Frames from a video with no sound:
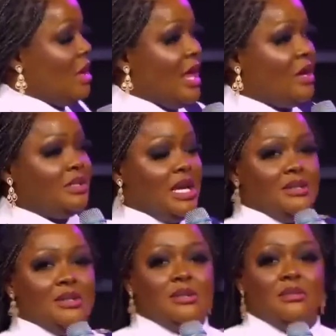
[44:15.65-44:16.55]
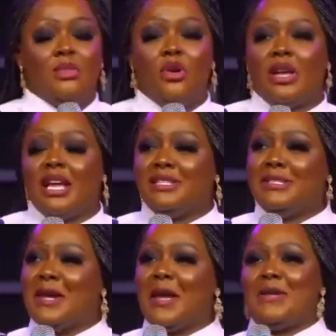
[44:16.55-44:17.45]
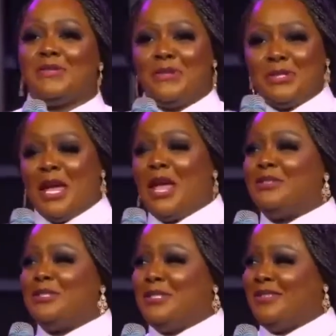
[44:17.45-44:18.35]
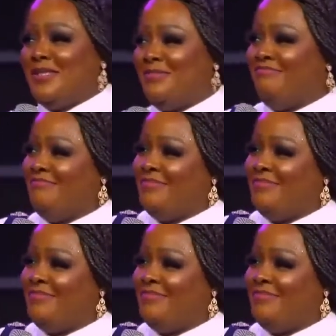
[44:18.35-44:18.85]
elders. On getting there, I saw the elders.